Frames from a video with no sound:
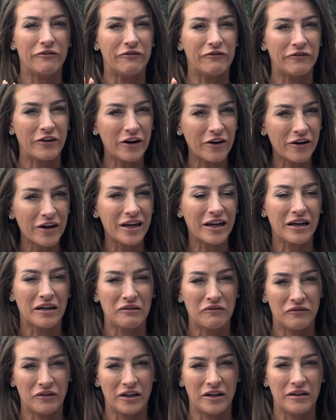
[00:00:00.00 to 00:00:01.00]
Very
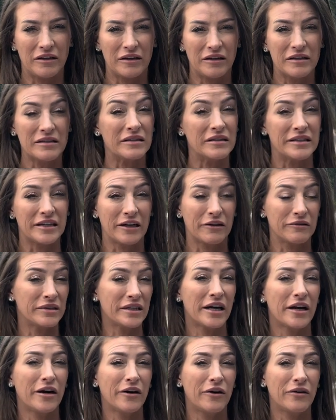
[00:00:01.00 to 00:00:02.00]
convenient to
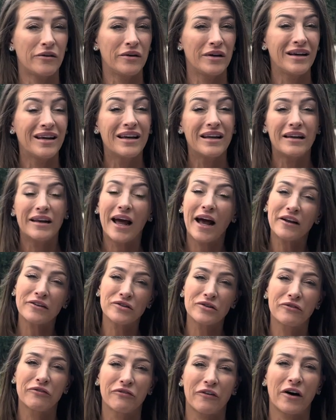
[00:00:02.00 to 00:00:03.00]
downtown, not
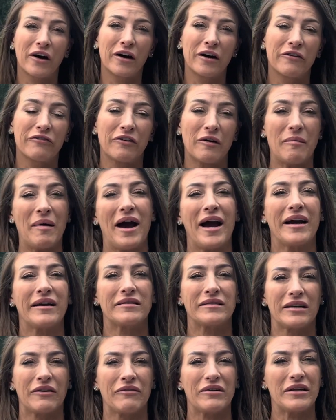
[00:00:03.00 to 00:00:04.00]
too far from
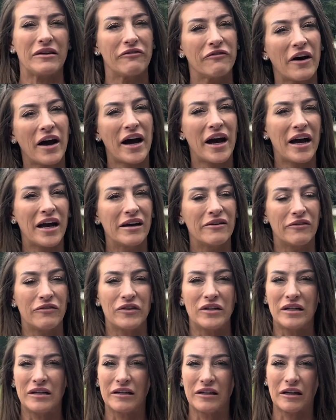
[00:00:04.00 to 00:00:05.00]
I-75 if
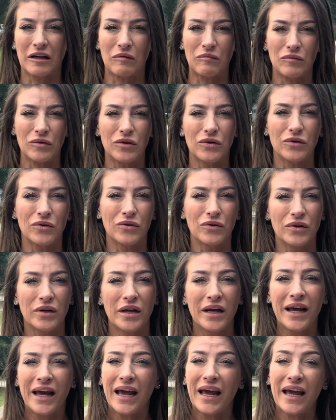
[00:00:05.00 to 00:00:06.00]
you need to commute.
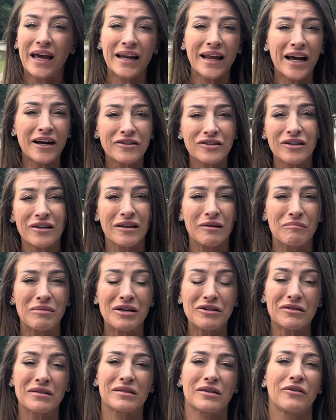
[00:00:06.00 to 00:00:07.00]
And actually the
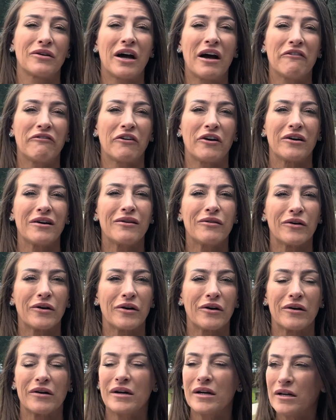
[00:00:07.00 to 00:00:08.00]
beaches are not far
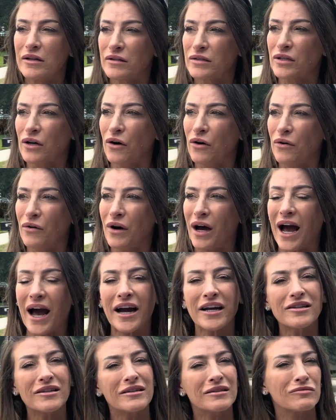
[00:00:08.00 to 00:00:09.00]
either. So
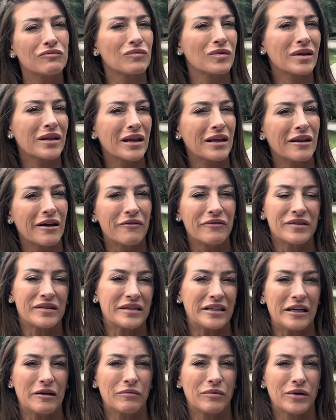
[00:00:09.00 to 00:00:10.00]
I just really love this
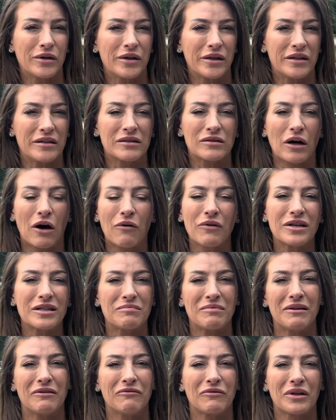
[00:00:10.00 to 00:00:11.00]
neighborhood. It's always
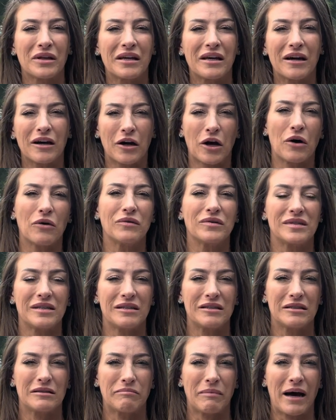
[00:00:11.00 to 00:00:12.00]
been really a cozy
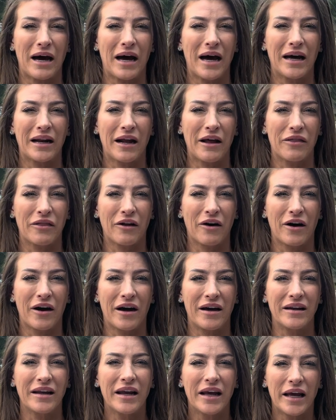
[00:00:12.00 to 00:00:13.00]
spot, I
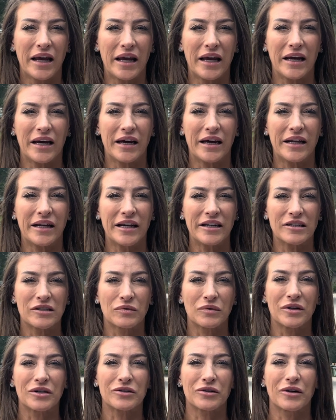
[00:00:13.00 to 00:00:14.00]
thought, and I just
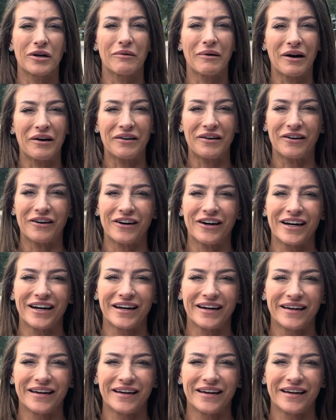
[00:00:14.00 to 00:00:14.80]
want to show you around here.